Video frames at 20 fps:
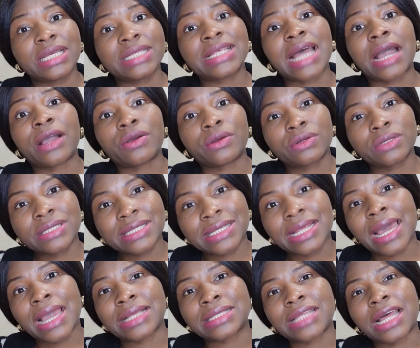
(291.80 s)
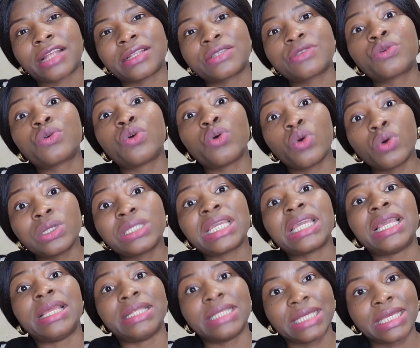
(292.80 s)
are signs that could
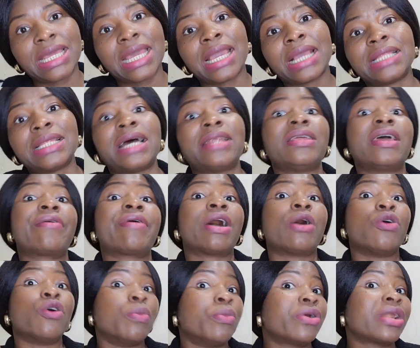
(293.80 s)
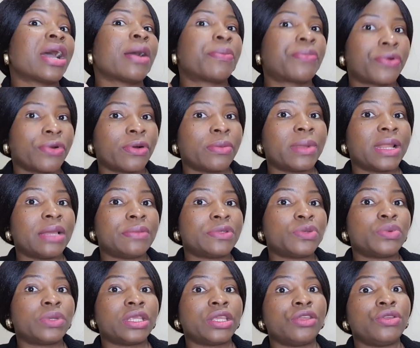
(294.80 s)
indicate that there are hormonal
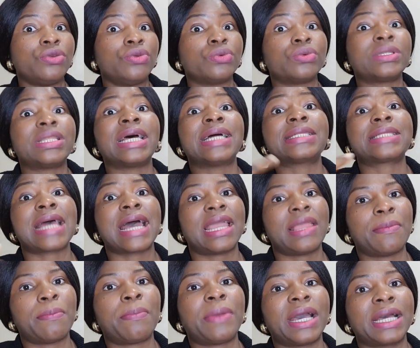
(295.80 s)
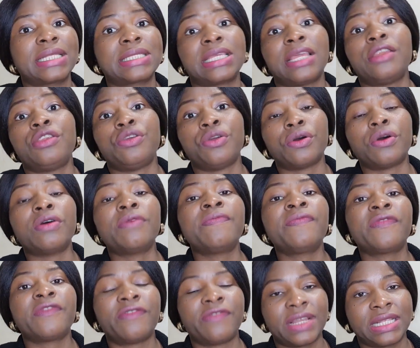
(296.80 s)
problems within you that are impacting your
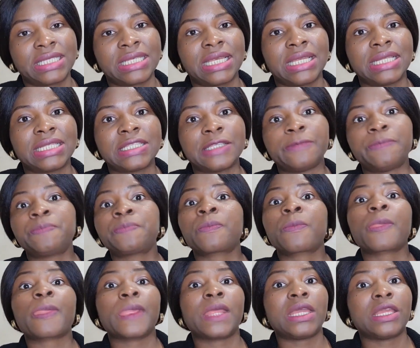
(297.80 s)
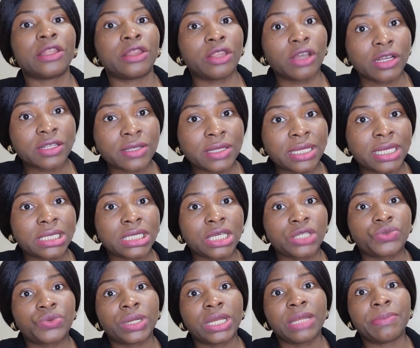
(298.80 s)
fertility. It doesn't
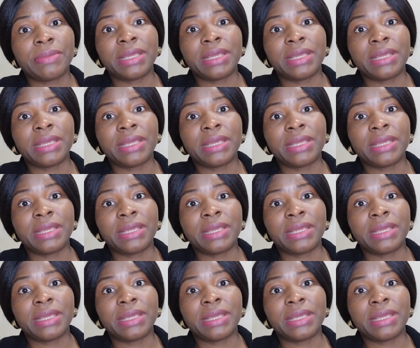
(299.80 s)
necessarily